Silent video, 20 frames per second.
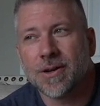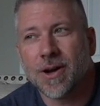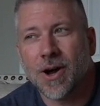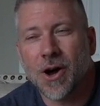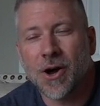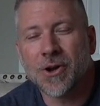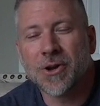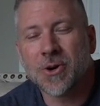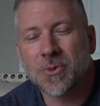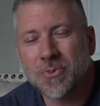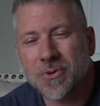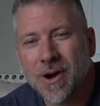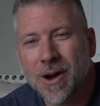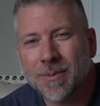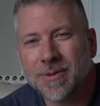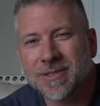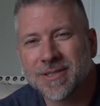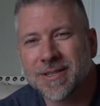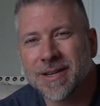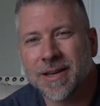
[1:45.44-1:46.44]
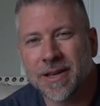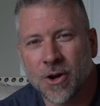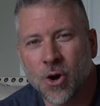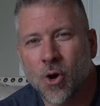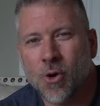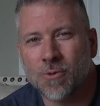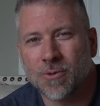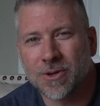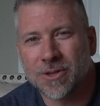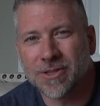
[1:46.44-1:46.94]
under-promising and
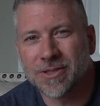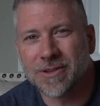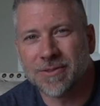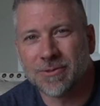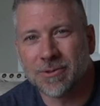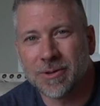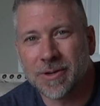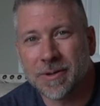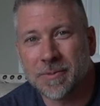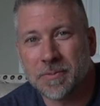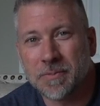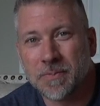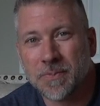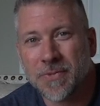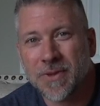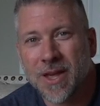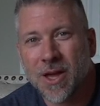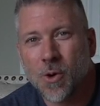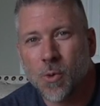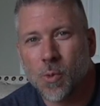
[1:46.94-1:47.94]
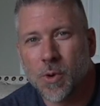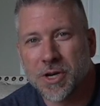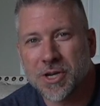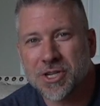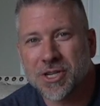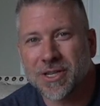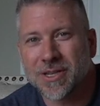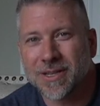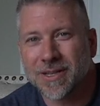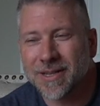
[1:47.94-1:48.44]
over-delivering,
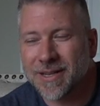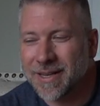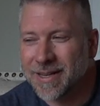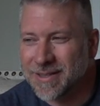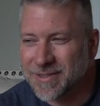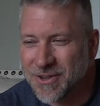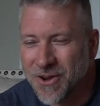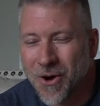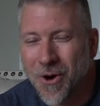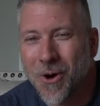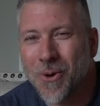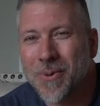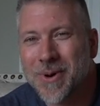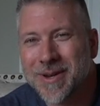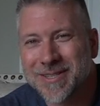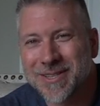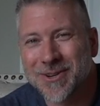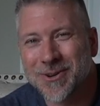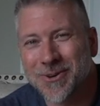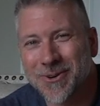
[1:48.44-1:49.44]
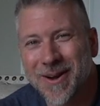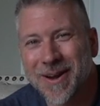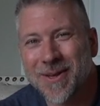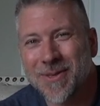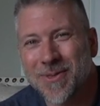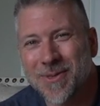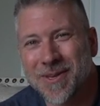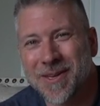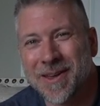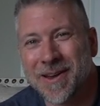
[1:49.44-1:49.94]
which is always a
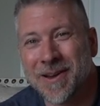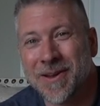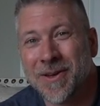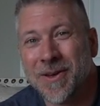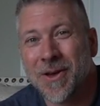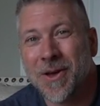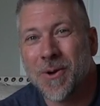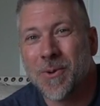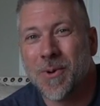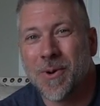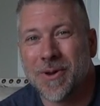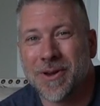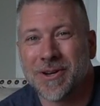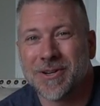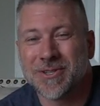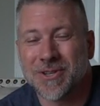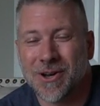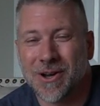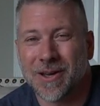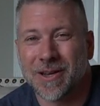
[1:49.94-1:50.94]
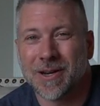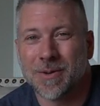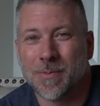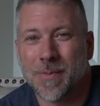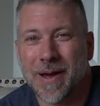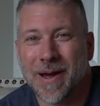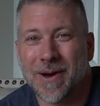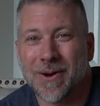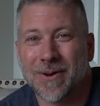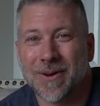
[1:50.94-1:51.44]
great thing when you're talking
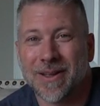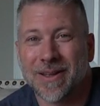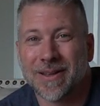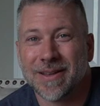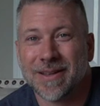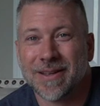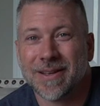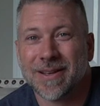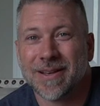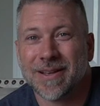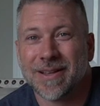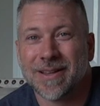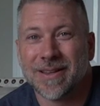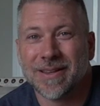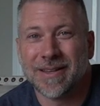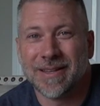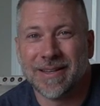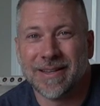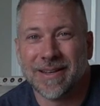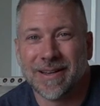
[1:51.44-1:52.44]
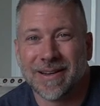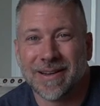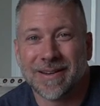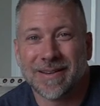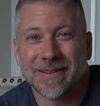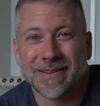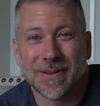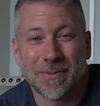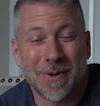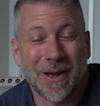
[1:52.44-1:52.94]
about the
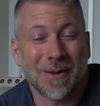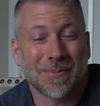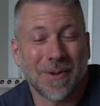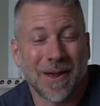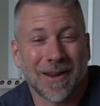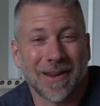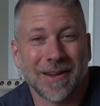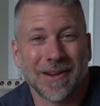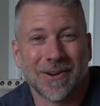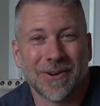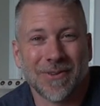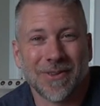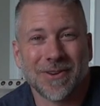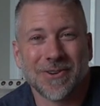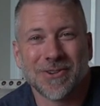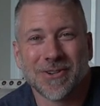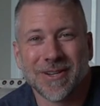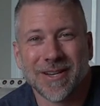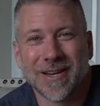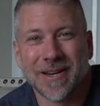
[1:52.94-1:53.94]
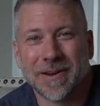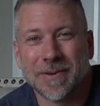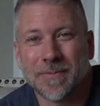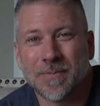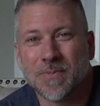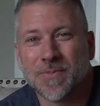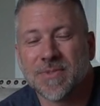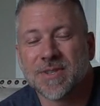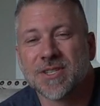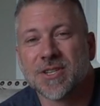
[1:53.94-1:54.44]
backpacking gear that you're getting.
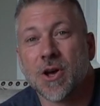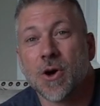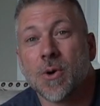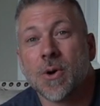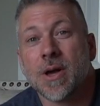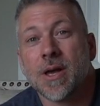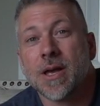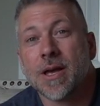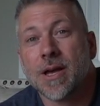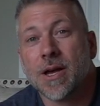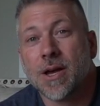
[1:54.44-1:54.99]
So